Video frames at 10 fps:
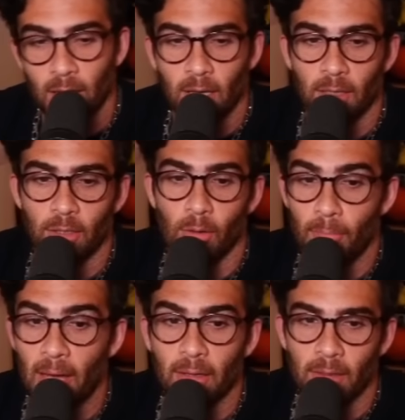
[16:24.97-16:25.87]
you know,
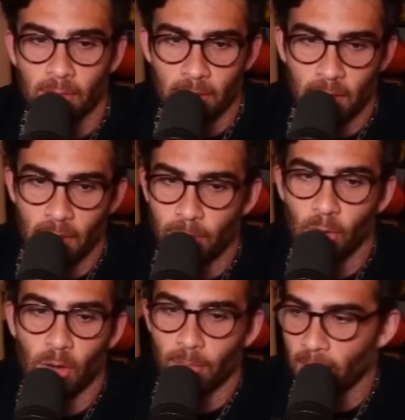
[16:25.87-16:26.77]
better than a
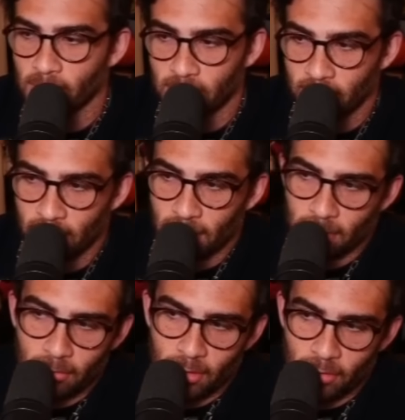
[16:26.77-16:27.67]
poorer person,
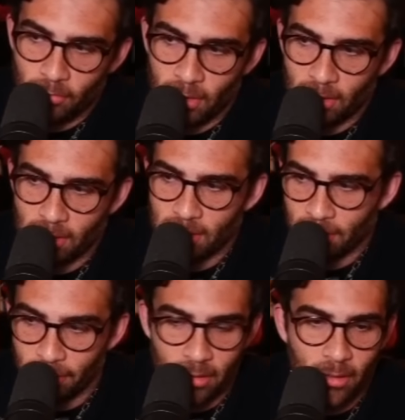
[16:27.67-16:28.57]
then why don't you fucking listen
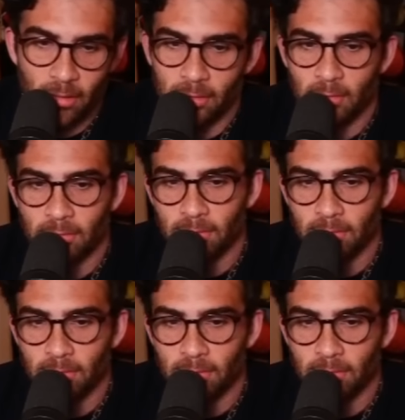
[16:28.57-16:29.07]
to me then?